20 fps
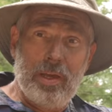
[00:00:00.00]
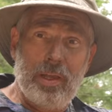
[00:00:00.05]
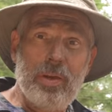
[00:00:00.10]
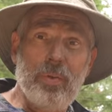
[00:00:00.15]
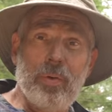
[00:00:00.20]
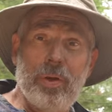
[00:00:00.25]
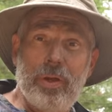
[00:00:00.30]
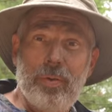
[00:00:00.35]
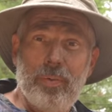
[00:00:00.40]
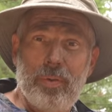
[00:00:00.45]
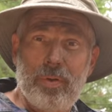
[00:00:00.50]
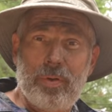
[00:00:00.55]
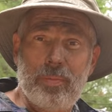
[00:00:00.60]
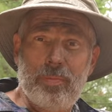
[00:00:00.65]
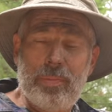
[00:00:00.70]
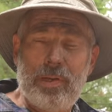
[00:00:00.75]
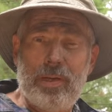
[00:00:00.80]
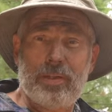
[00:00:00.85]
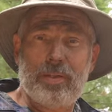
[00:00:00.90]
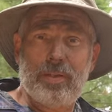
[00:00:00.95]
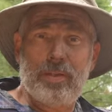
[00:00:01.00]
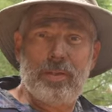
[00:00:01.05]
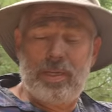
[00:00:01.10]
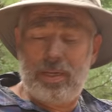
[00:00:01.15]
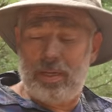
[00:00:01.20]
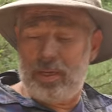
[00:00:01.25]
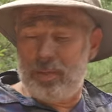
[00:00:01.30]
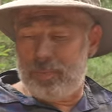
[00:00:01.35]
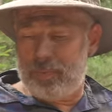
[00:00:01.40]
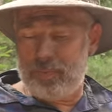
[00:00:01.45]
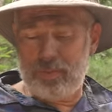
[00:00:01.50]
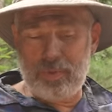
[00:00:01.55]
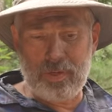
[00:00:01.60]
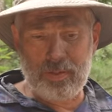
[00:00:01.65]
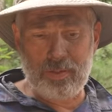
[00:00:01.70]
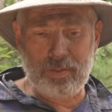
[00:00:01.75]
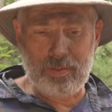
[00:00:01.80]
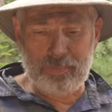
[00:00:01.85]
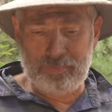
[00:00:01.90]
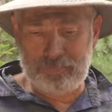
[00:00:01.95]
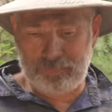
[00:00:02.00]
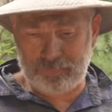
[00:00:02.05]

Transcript: Anyway, welcome back to the cabin. Um,